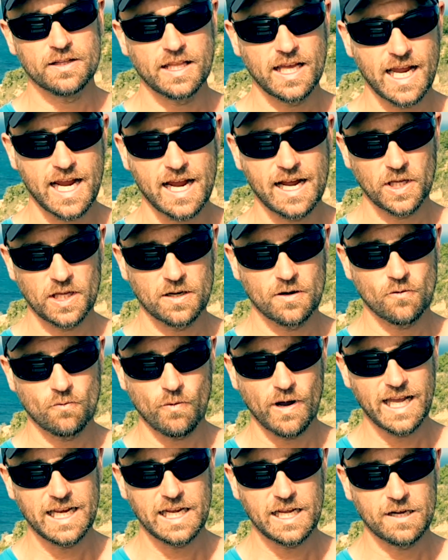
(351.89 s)
there, you know,
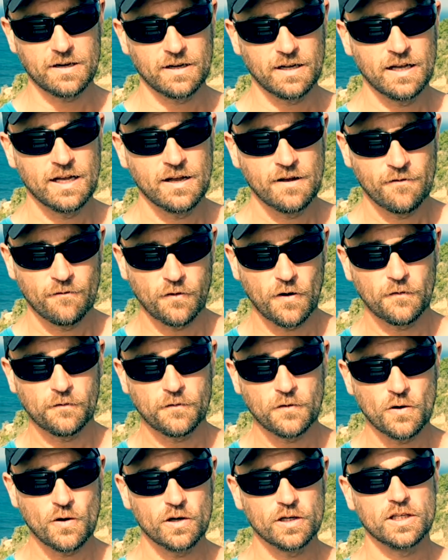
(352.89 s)
waiting for
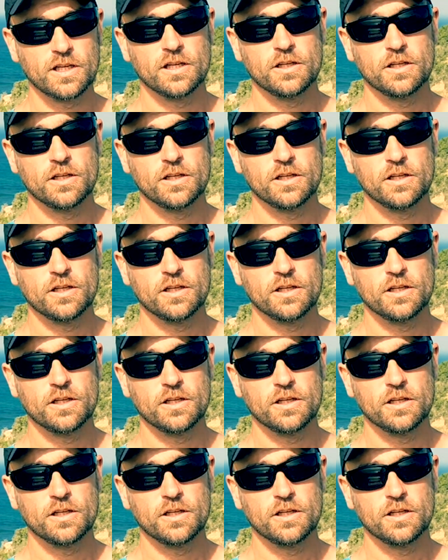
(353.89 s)
food,